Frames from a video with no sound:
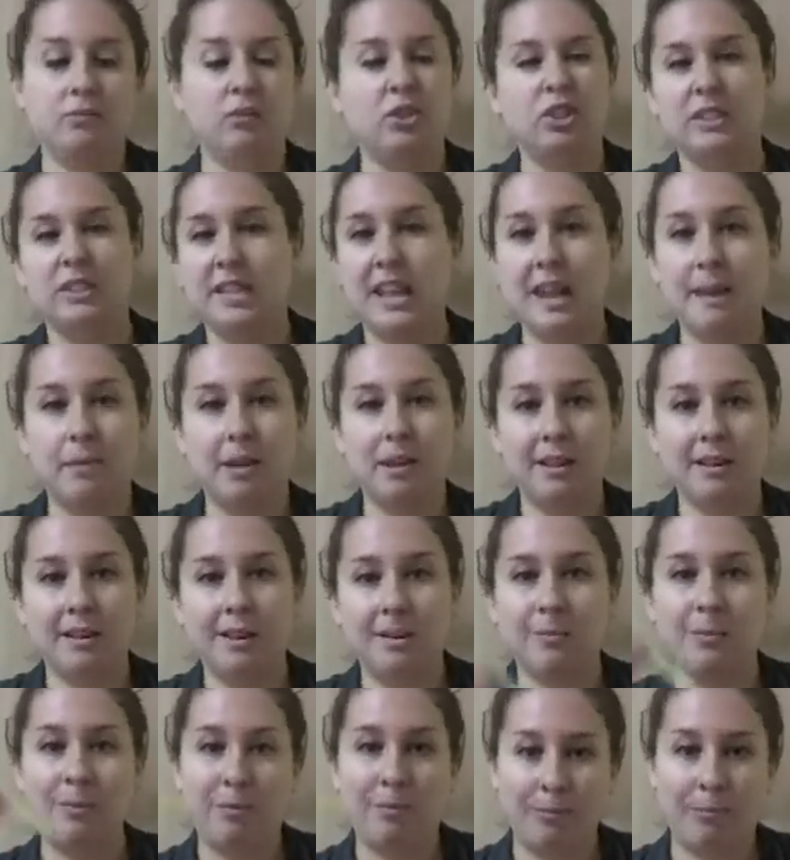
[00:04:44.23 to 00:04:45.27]
just tape it a
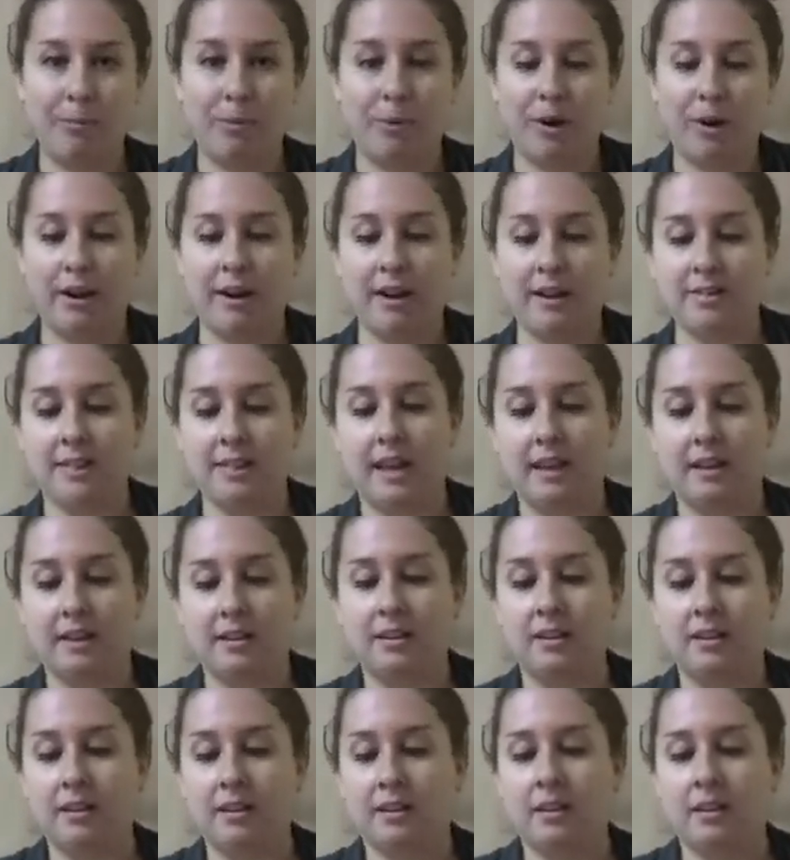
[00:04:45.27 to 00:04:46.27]
little bit more and then